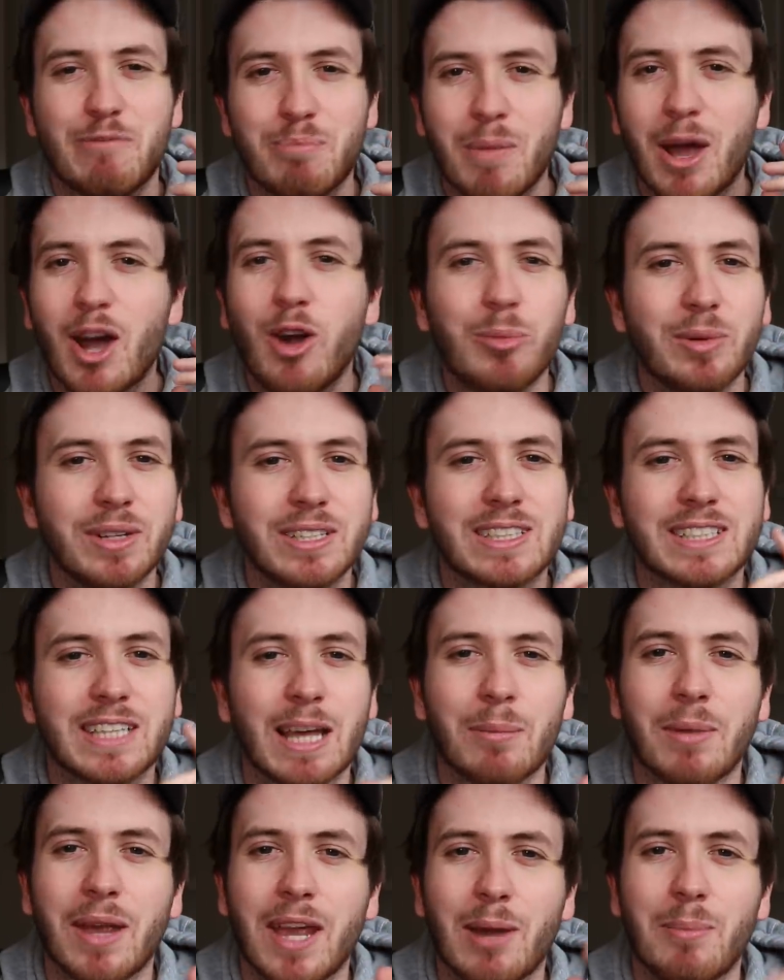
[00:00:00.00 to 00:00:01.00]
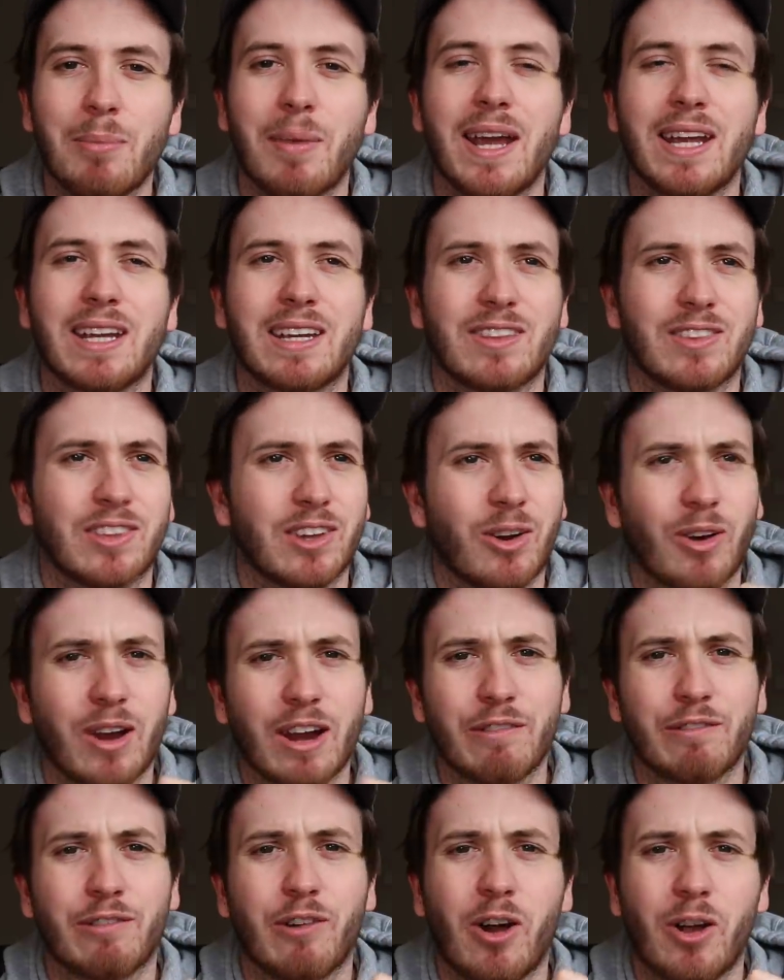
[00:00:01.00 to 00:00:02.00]
If Melbourne somehow make the
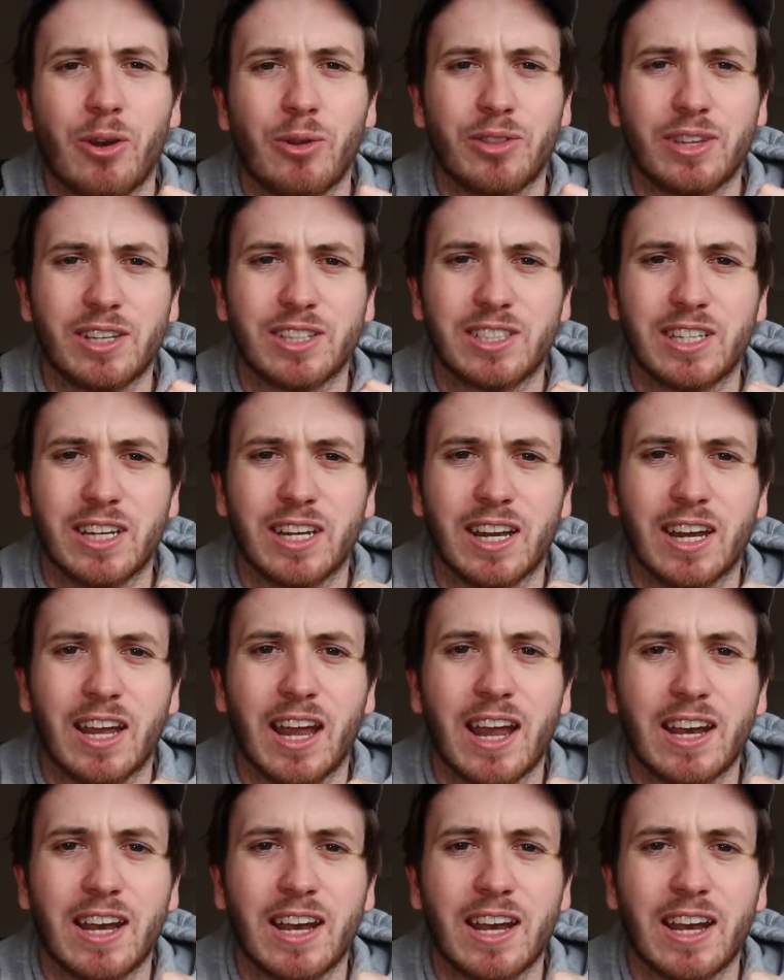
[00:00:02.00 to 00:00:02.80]
grand final this year,